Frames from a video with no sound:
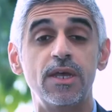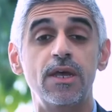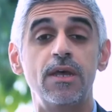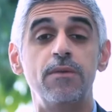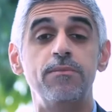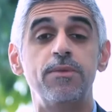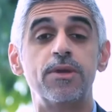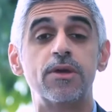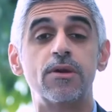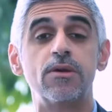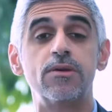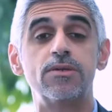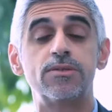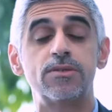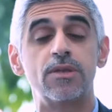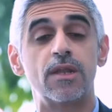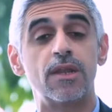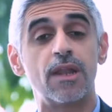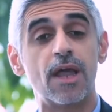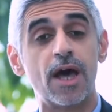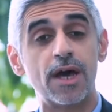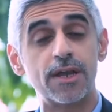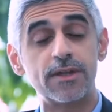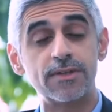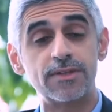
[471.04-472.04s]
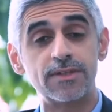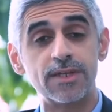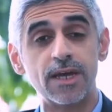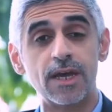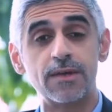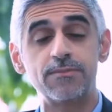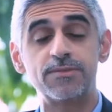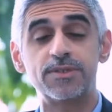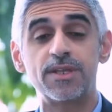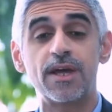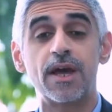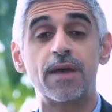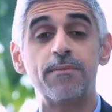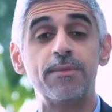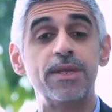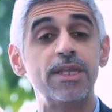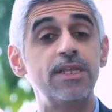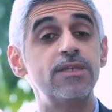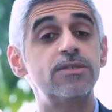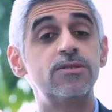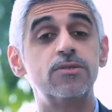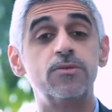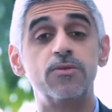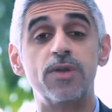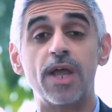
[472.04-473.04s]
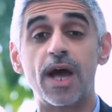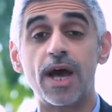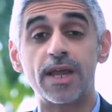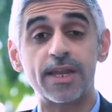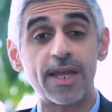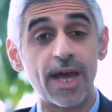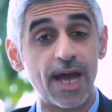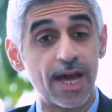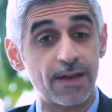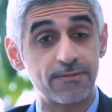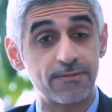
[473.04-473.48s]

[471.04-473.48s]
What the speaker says: because a lot of times diabetes do not have